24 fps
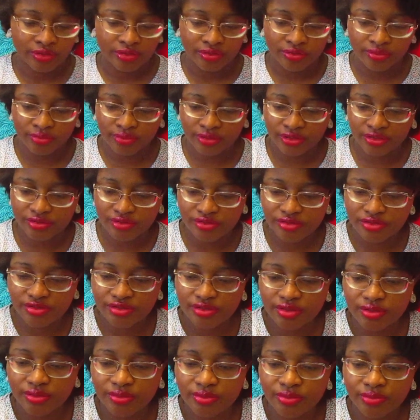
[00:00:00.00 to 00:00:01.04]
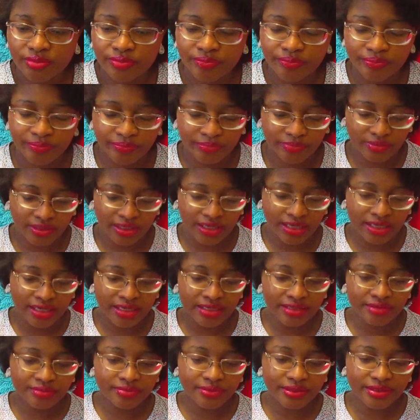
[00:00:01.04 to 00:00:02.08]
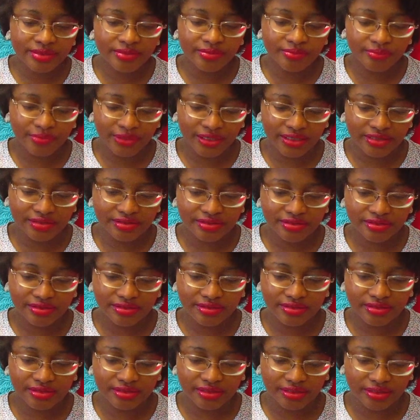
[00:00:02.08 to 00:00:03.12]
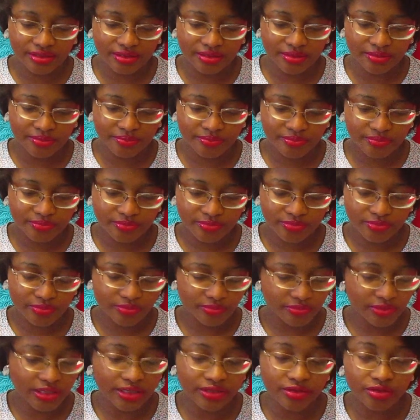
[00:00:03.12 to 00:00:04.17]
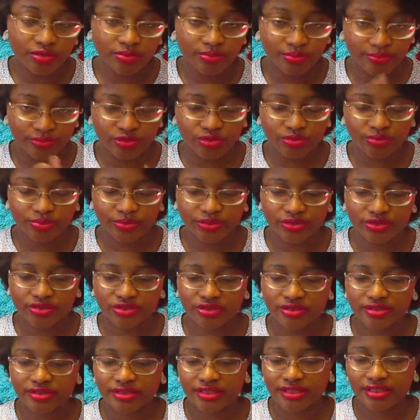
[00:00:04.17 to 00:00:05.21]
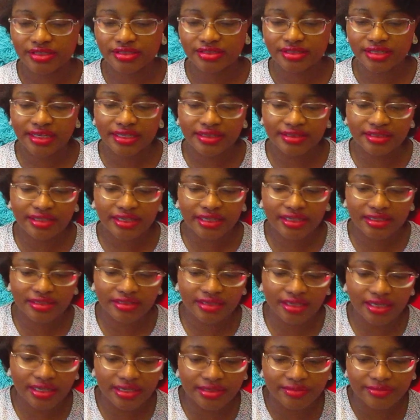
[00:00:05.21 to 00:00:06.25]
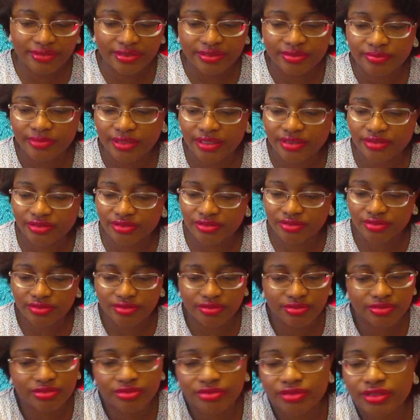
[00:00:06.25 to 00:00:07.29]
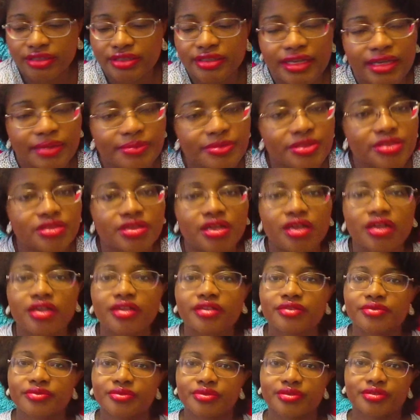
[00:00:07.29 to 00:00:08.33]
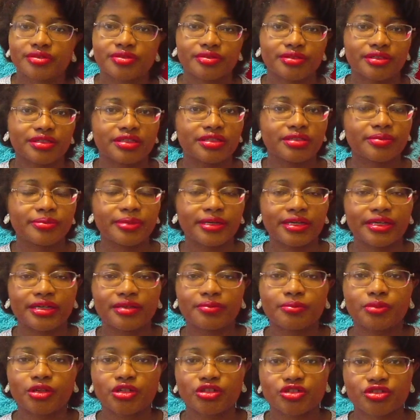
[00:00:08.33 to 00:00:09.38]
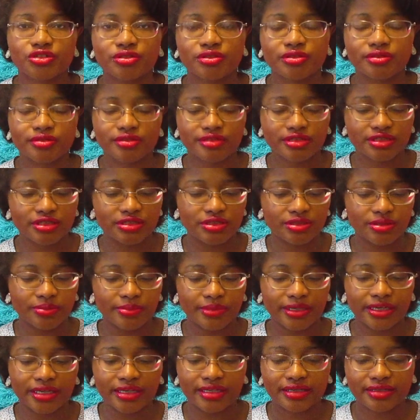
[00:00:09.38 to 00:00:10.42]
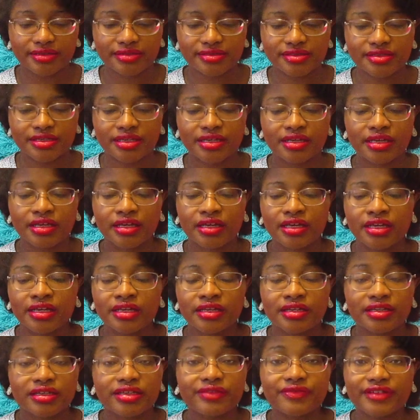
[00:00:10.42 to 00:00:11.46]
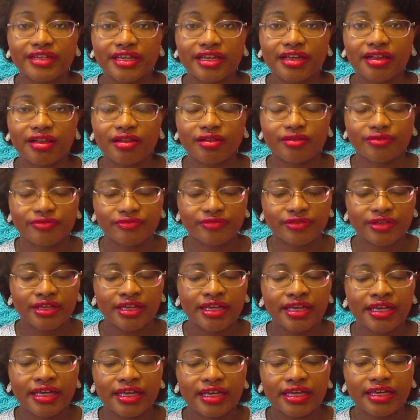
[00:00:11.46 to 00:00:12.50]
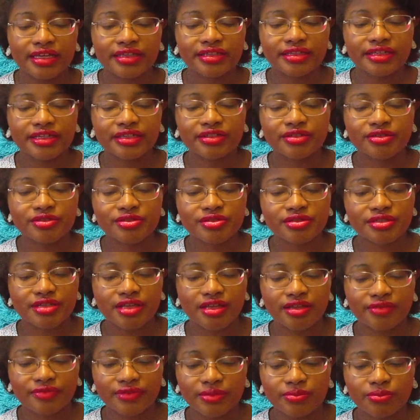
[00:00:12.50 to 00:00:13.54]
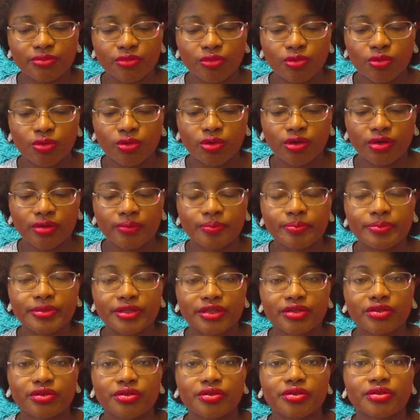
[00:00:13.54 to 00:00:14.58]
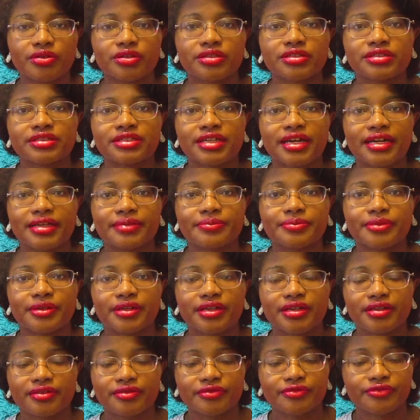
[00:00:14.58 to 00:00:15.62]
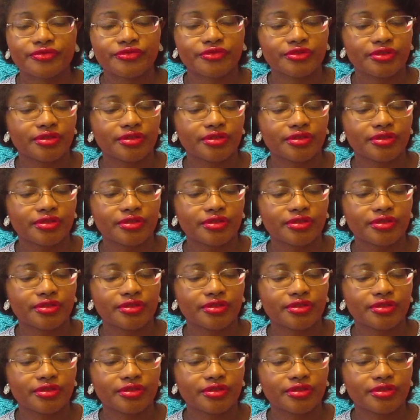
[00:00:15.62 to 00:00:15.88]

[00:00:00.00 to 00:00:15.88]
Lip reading: Okay, so I recommend that you do purchase this, and then I recommend to go to like Amazon or eBay, Marshalls, TJ Maxx, even Elf, and get yourself a more bigger type of